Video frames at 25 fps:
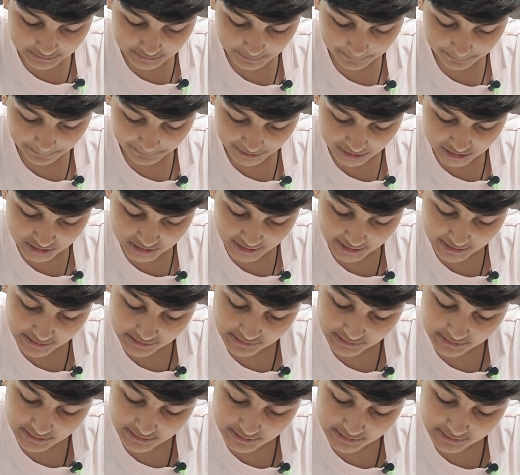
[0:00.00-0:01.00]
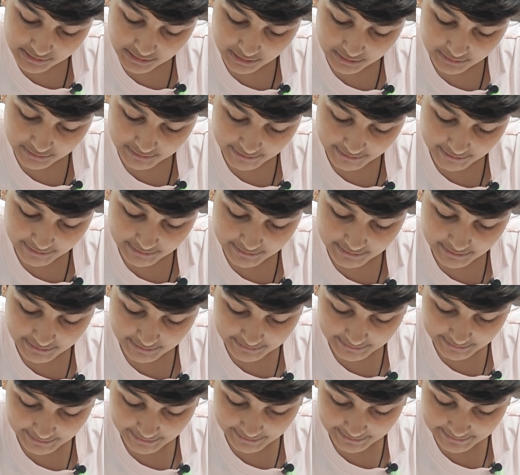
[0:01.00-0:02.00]
The Prashastis contain
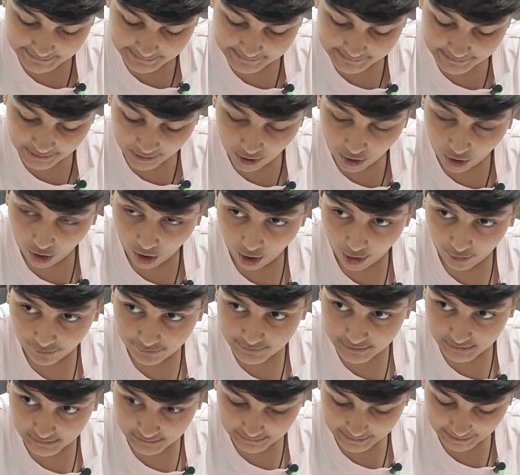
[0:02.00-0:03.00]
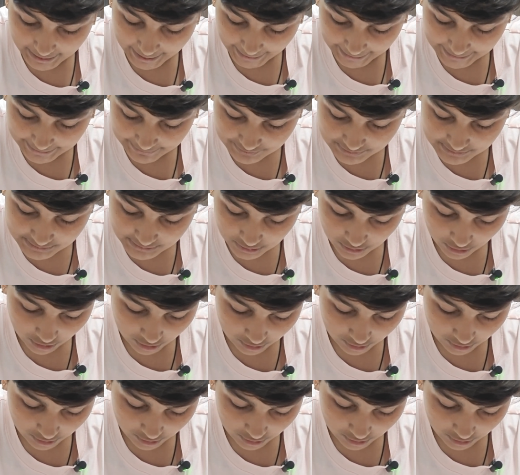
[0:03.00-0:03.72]
details of the lives